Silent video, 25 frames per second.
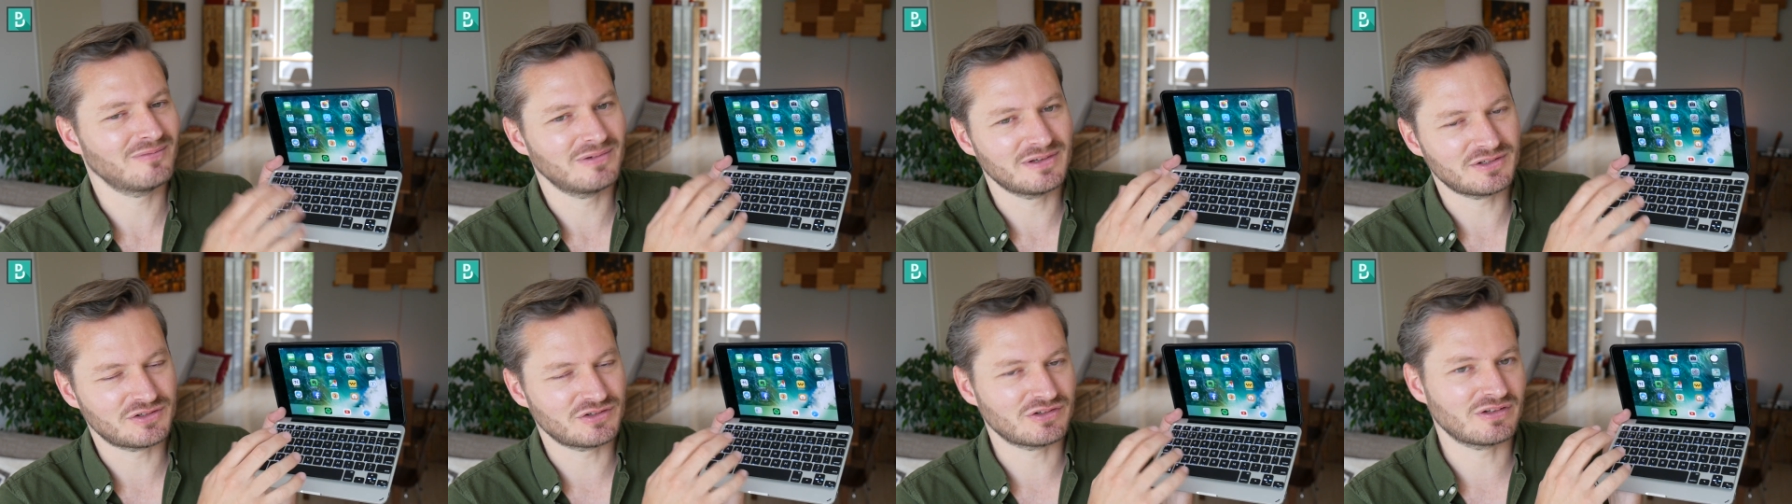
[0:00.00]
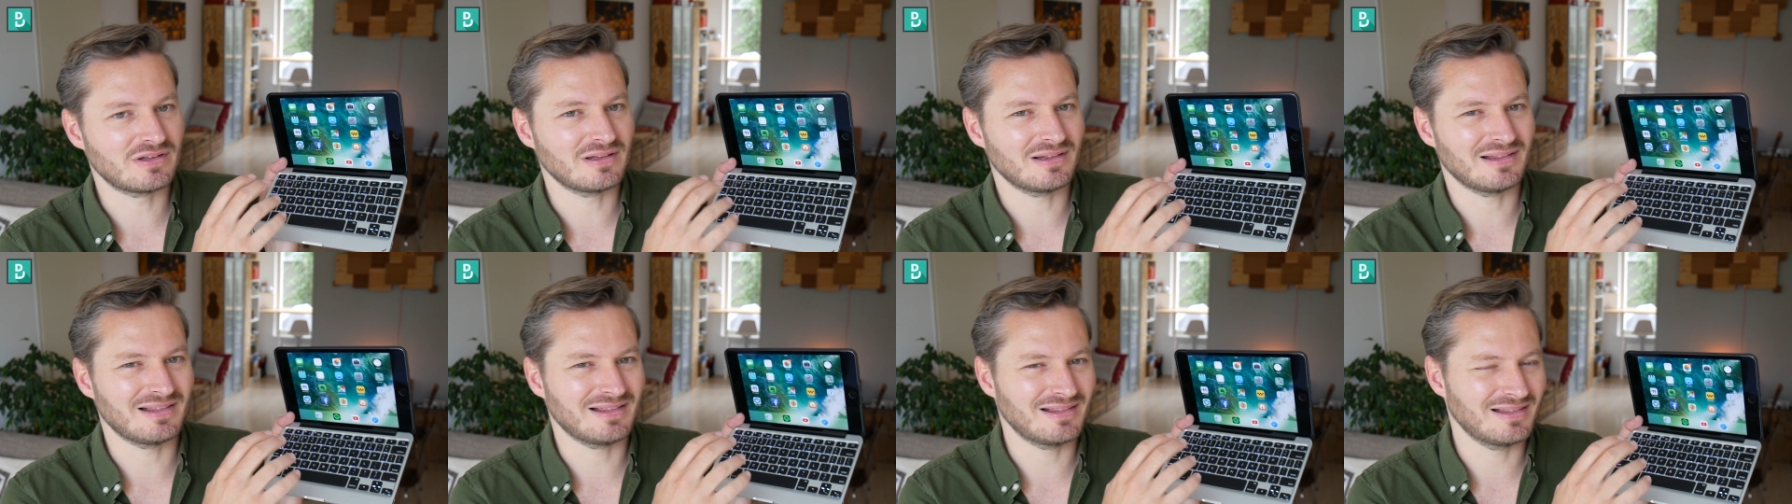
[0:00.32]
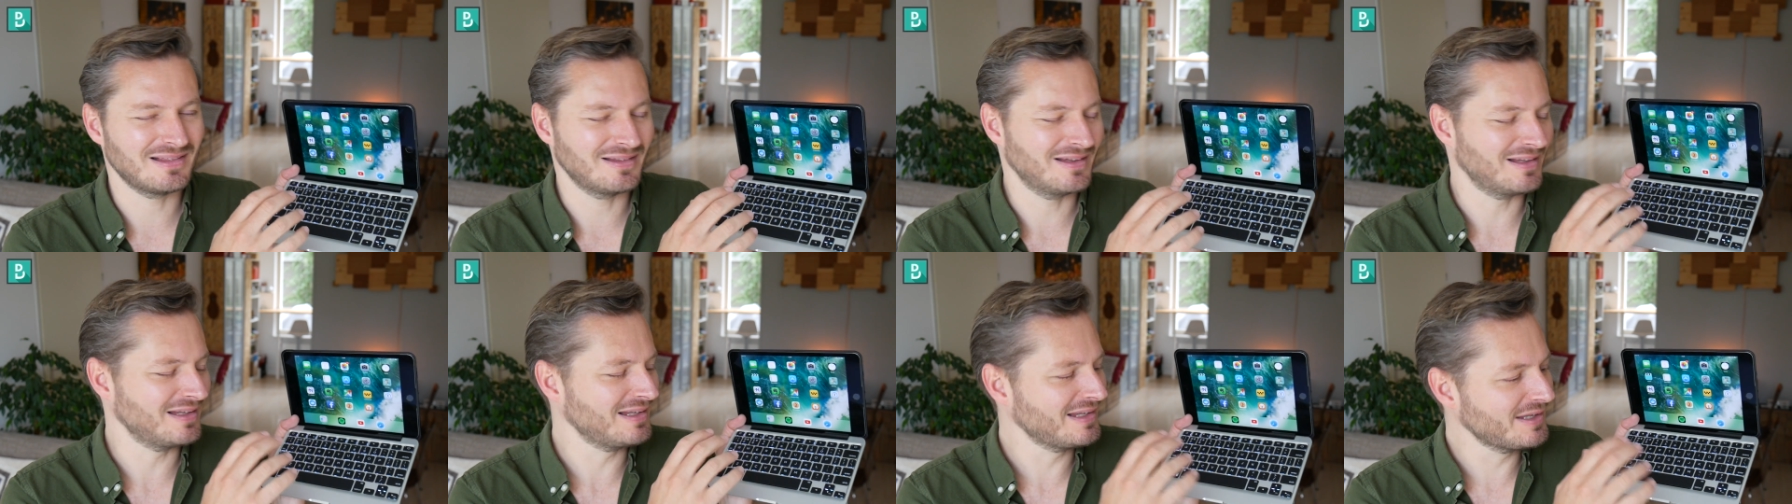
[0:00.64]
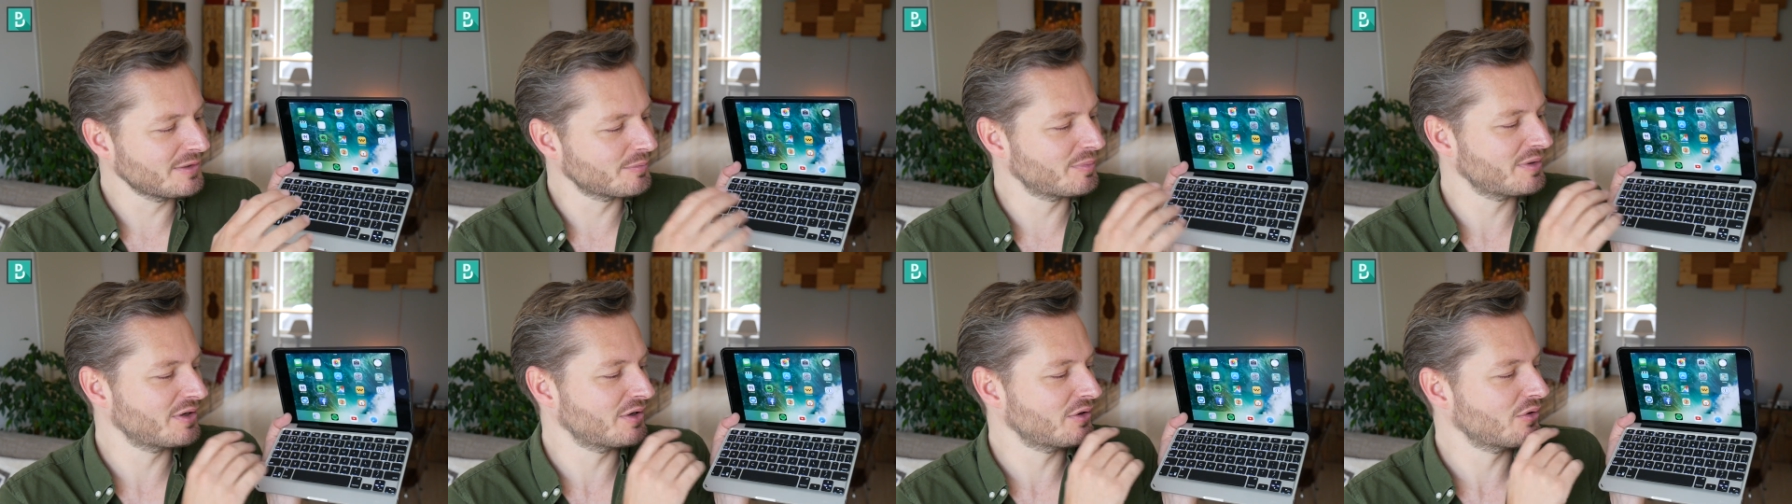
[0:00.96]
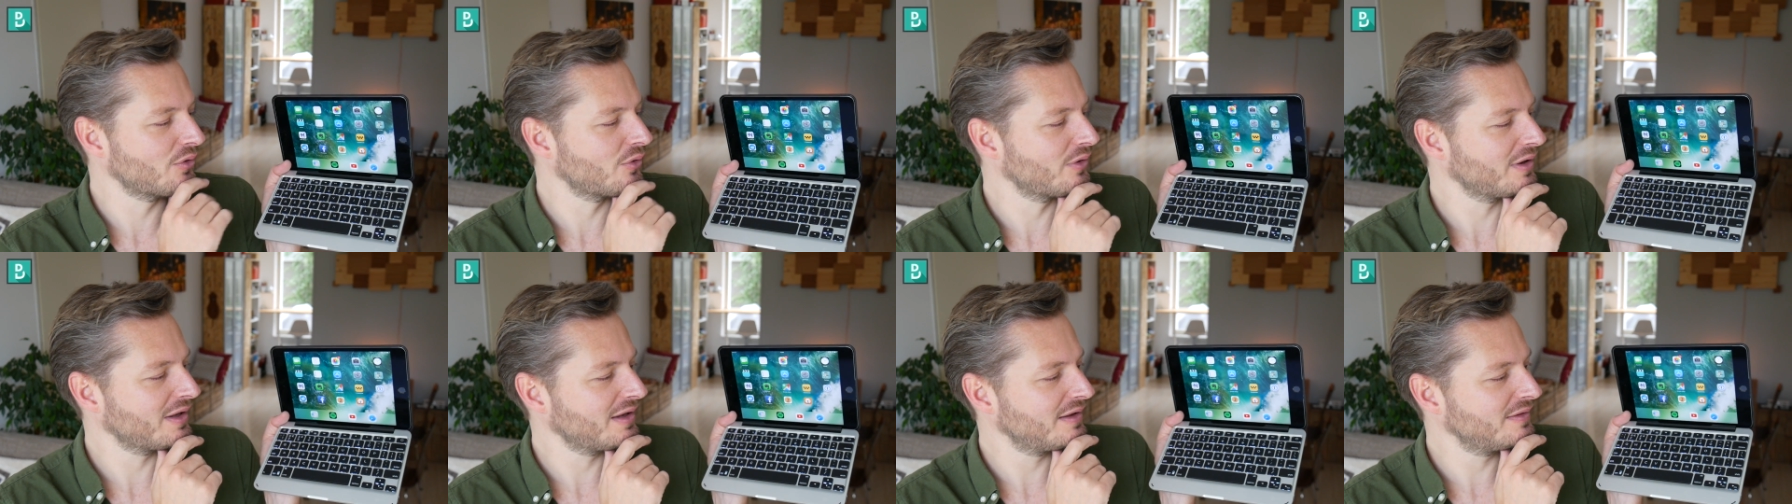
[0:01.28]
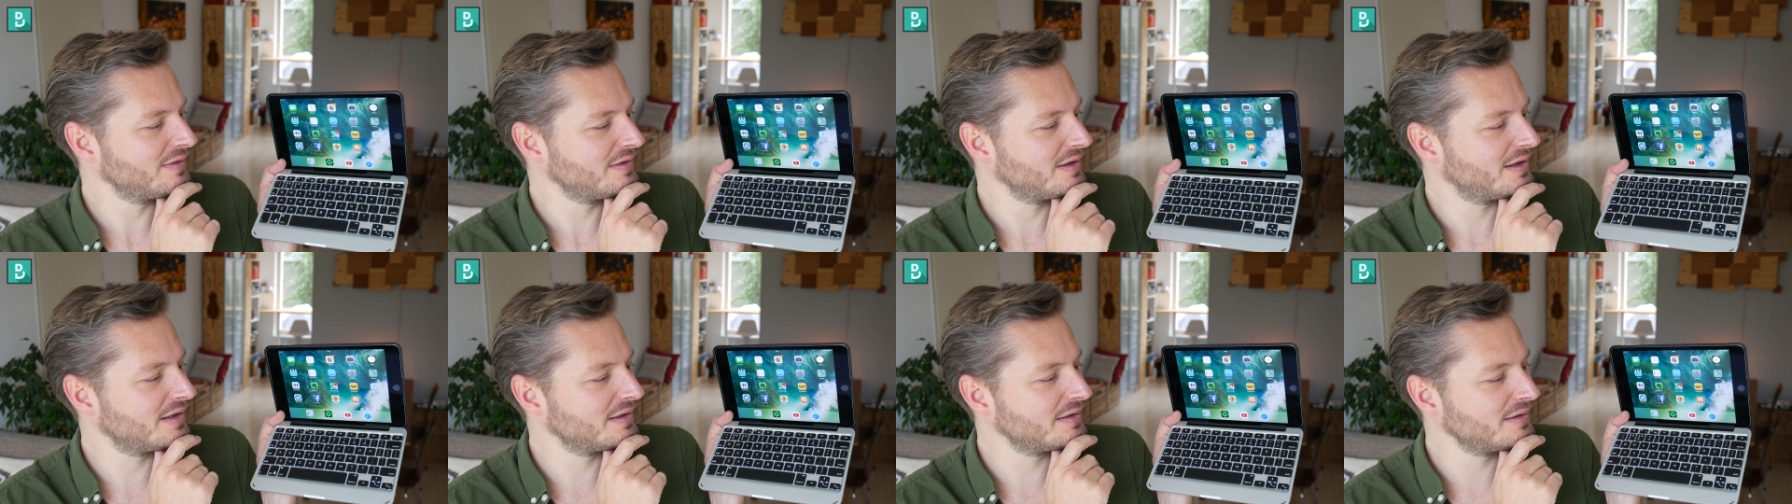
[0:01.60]
which is a little bit annoying
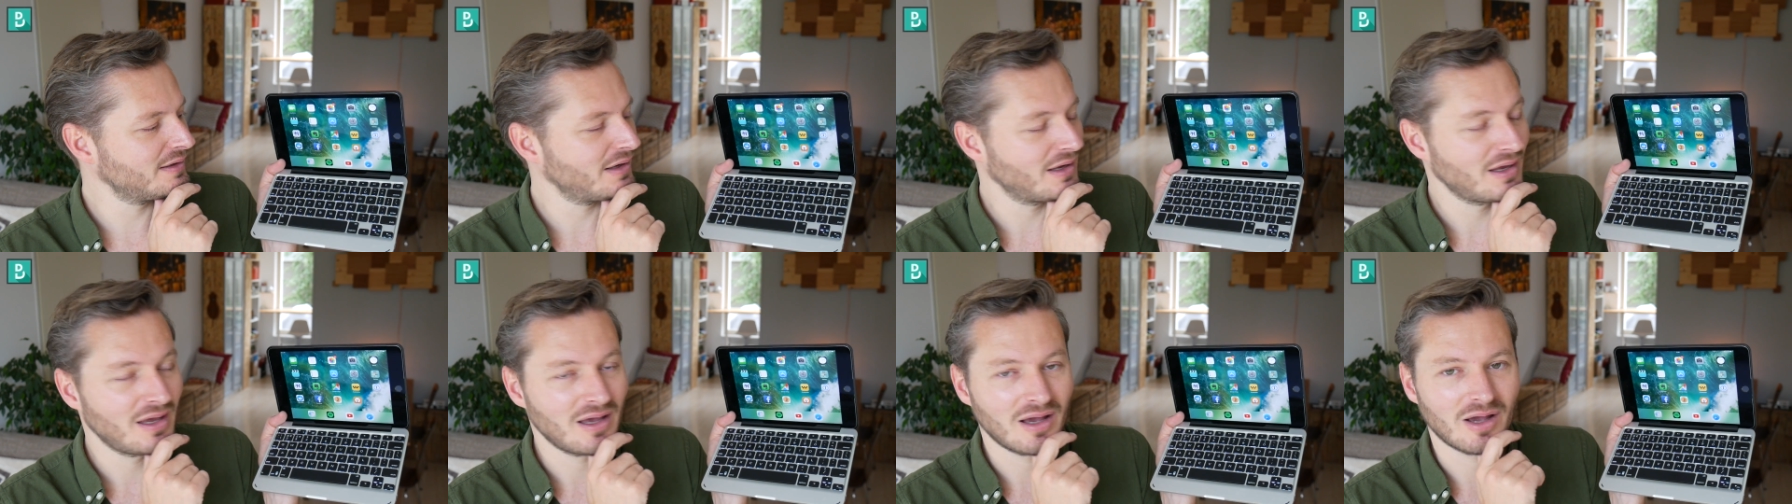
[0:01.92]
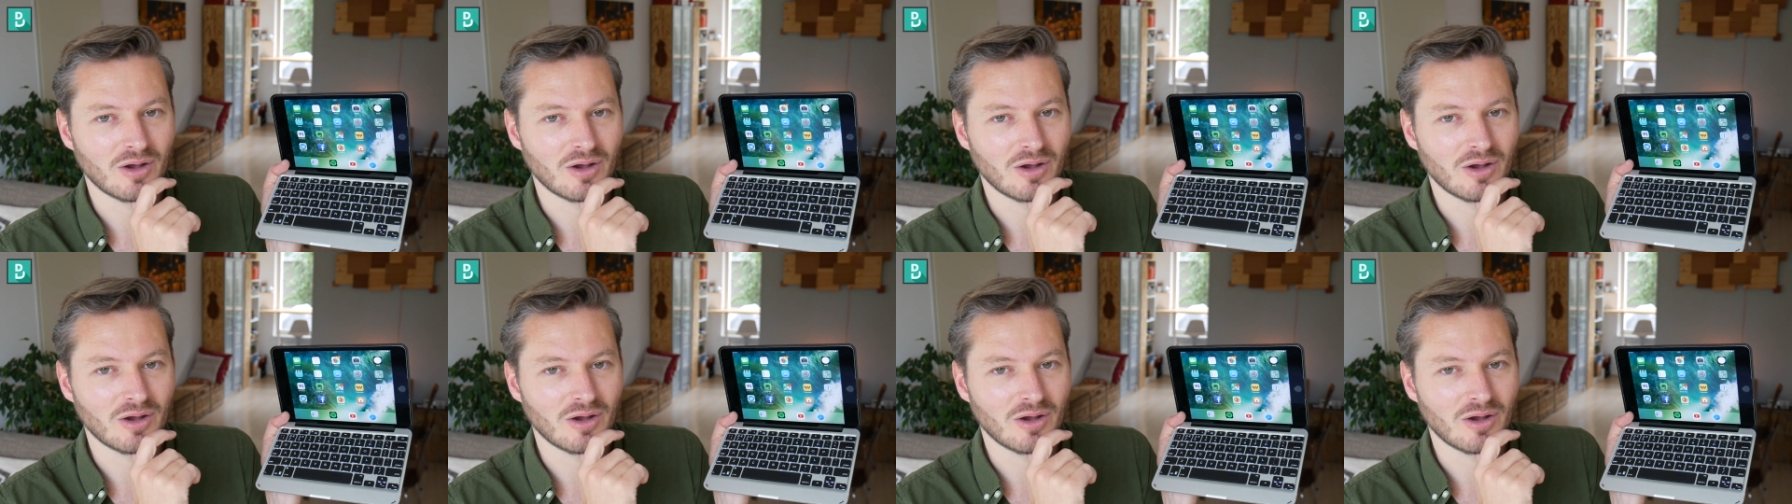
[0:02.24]
in the end.